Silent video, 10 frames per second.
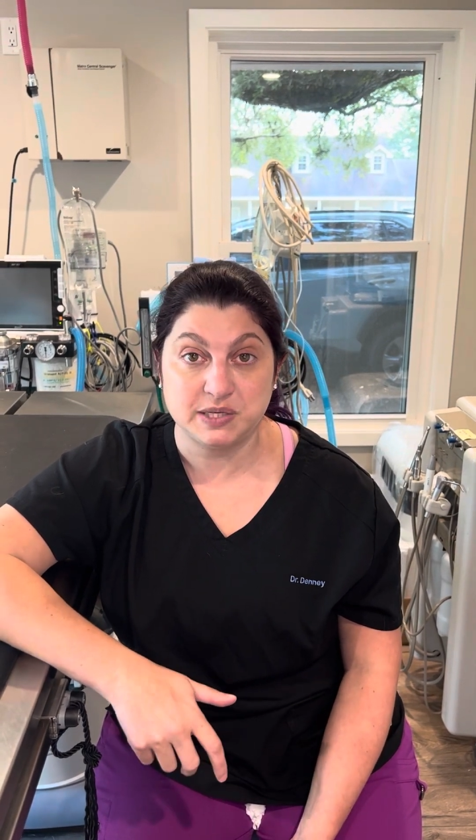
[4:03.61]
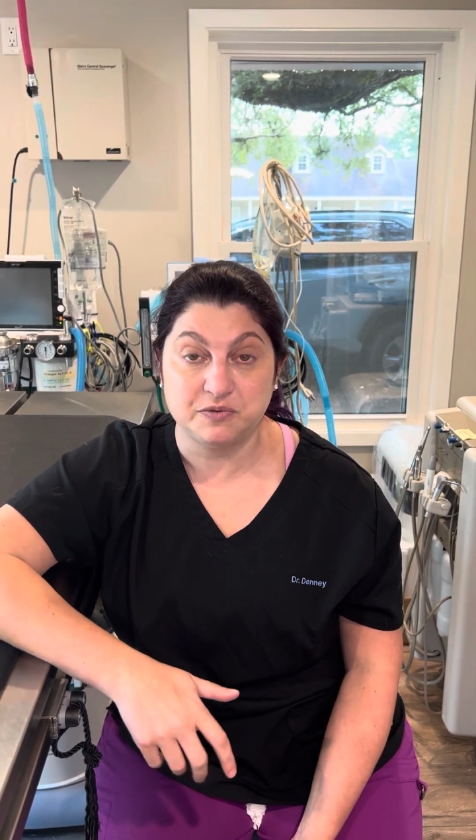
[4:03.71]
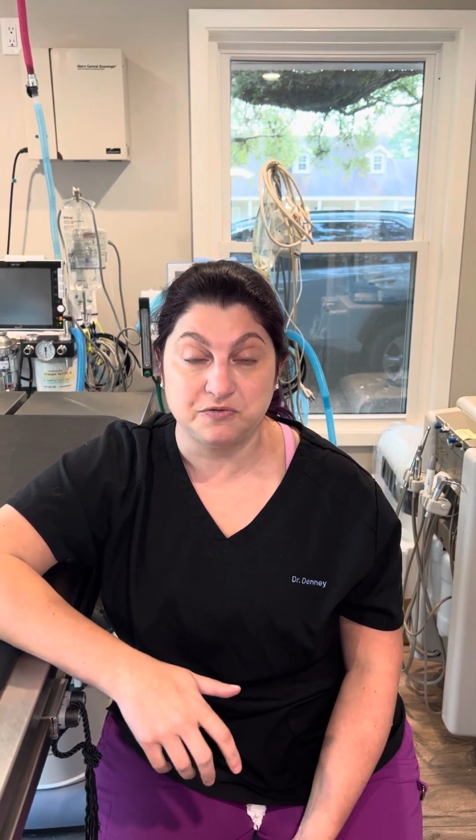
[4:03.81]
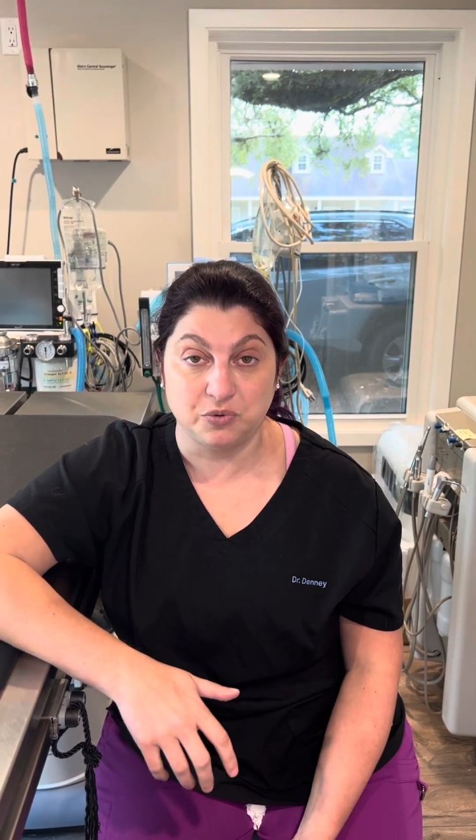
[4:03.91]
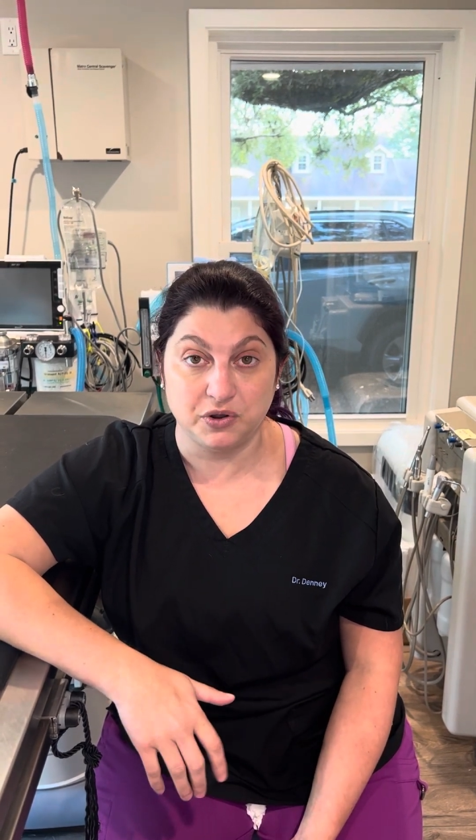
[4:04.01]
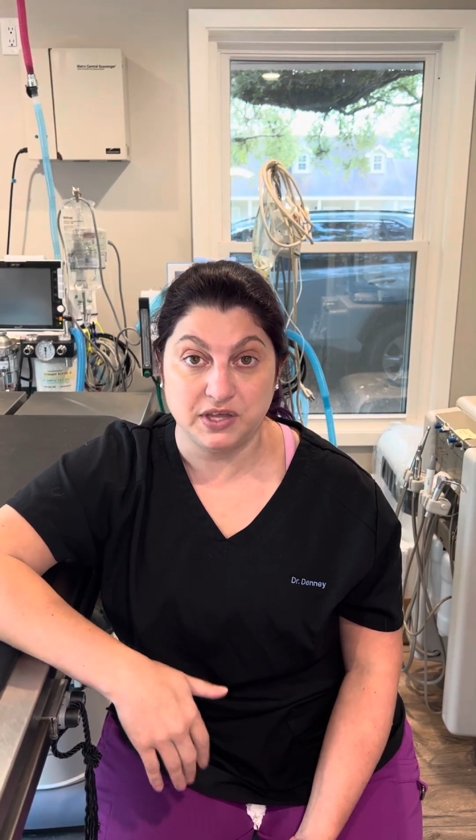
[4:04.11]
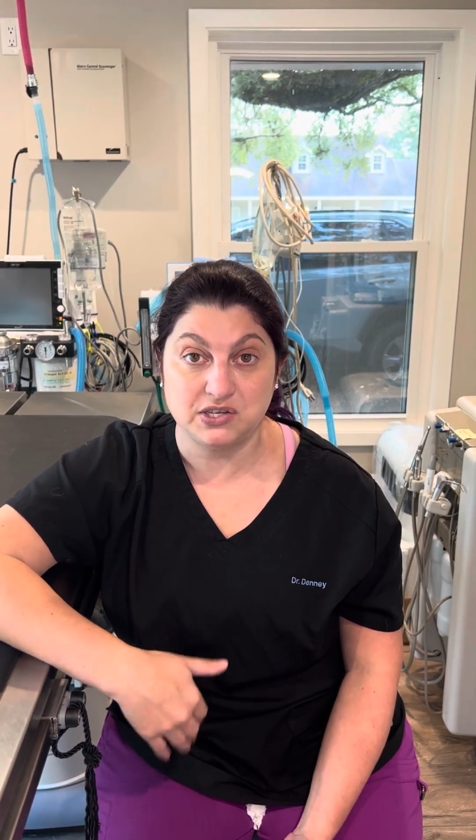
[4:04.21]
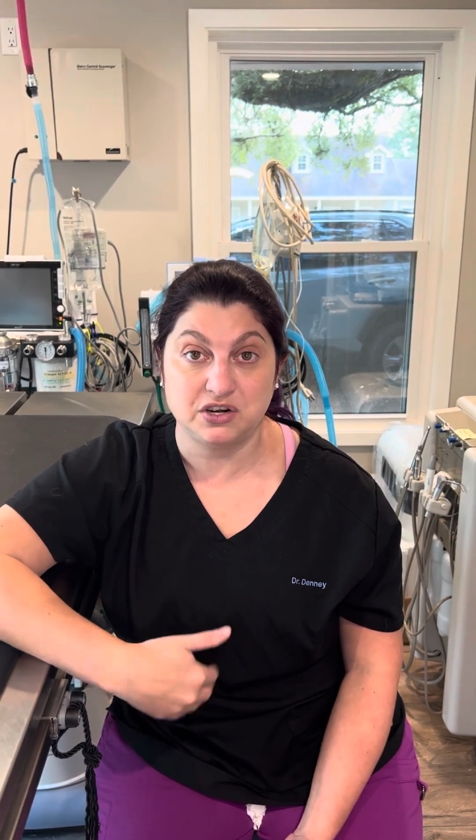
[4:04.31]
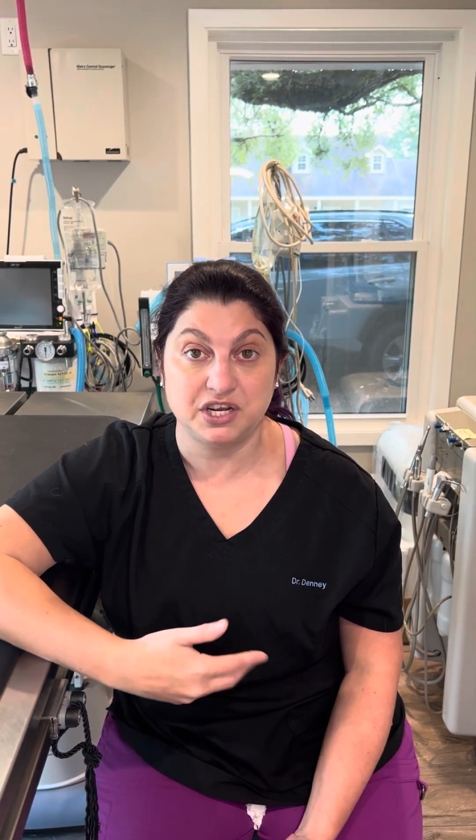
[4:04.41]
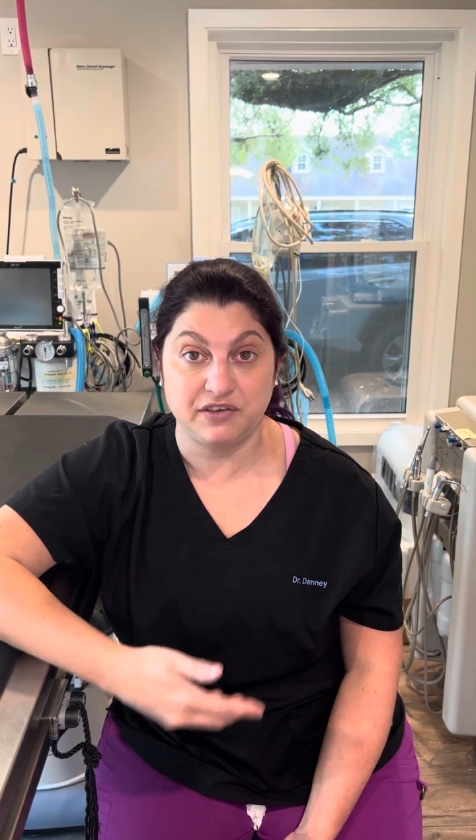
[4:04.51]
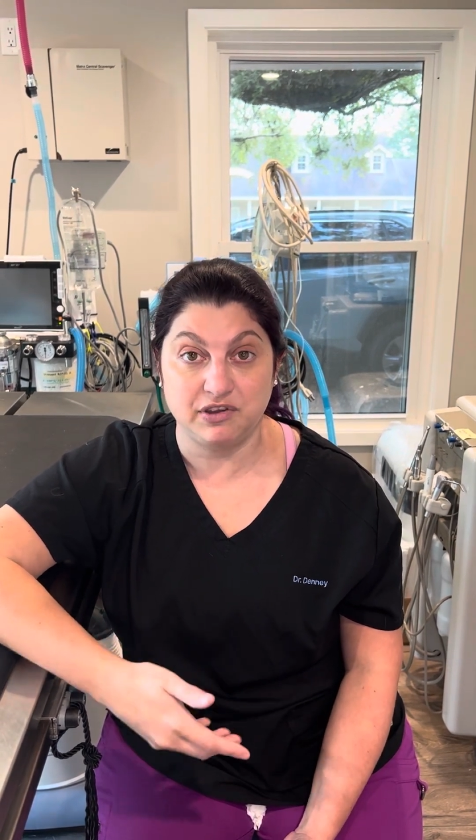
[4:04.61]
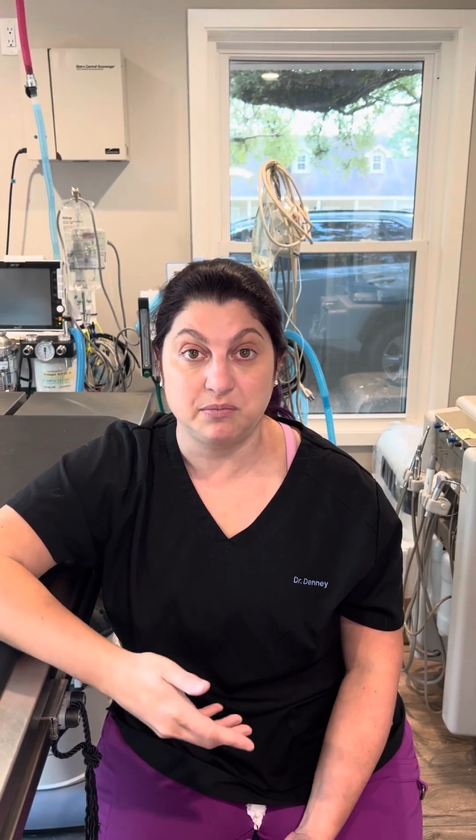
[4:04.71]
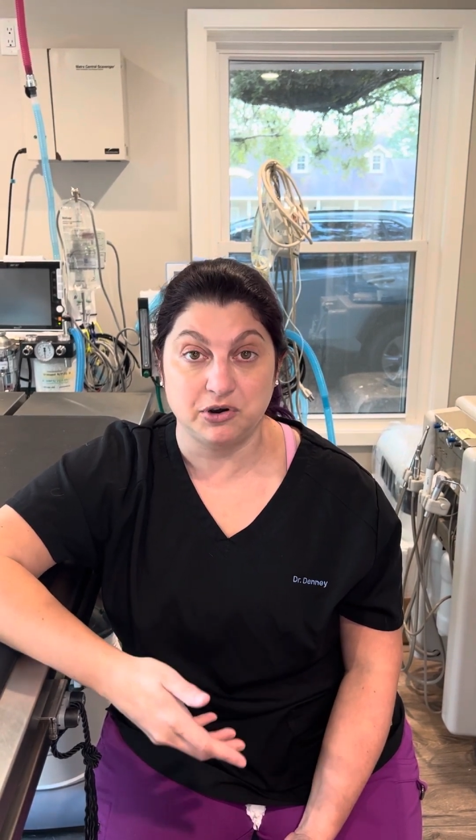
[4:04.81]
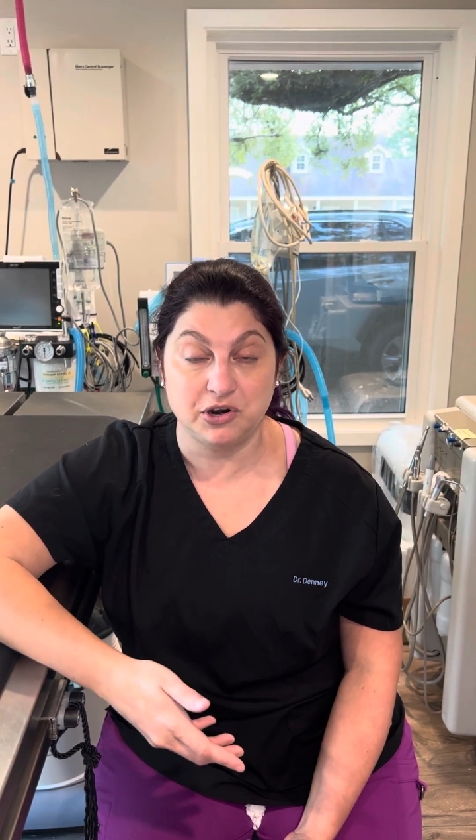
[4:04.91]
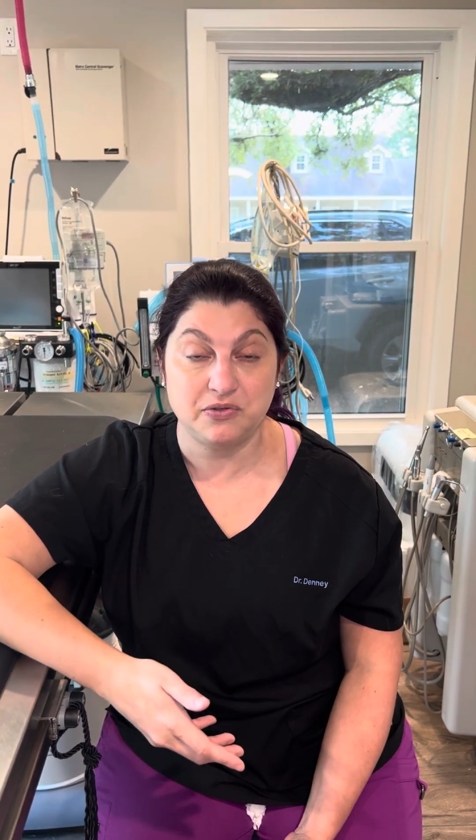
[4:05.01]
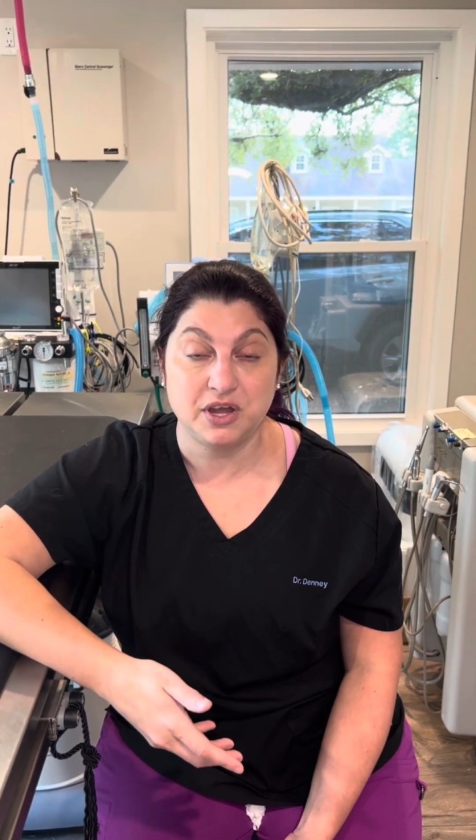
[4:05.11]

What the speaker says: before they start giving birth,